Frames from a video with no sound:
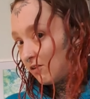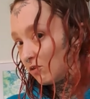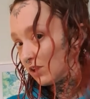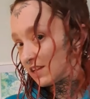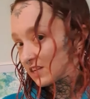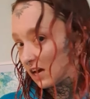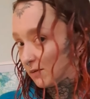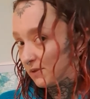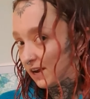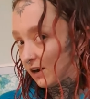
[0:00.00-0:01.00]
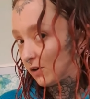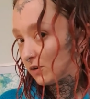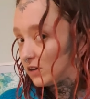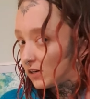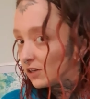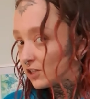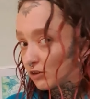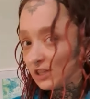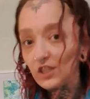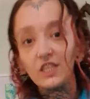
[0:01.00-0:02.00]
all that time now
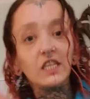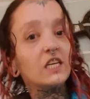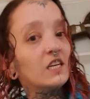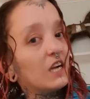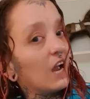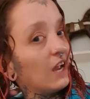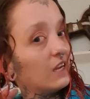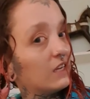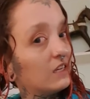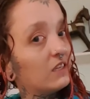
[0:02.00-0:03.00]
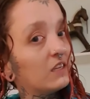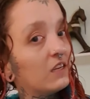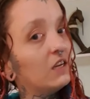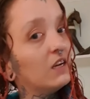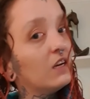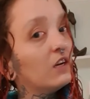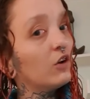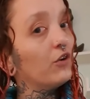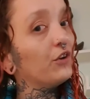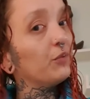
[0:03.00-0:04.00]
scrunching and
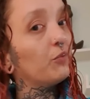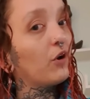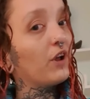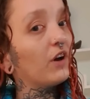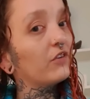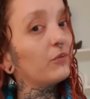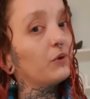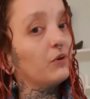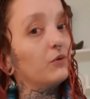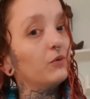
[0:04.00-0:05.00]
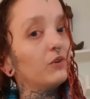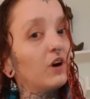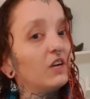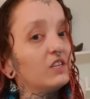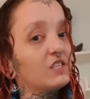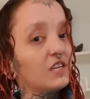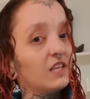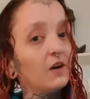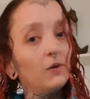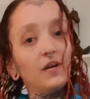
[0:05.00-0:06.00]
coating in product will kind of stay that